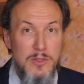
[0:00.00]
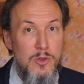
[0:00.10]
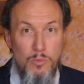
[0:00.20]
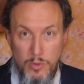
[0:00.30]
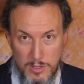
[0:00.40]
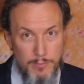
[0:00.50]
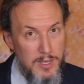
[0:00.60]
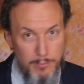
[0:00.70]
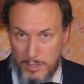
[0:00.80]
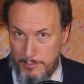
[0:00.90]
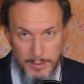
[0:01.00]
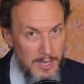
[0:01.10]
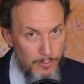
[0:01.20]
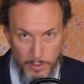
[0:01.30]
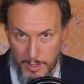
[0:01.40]
There wouldn't be a
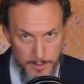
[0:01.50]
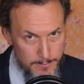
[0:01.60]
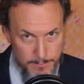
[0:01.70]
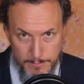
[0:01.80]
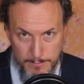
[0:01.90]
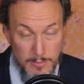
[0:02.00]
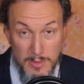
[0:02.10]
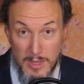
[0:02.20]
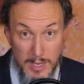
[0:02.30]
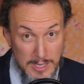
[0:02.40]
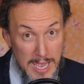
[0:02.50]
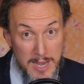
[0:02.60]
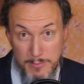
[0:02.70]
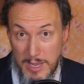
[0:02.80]
bloodbath, Wyatt. Again,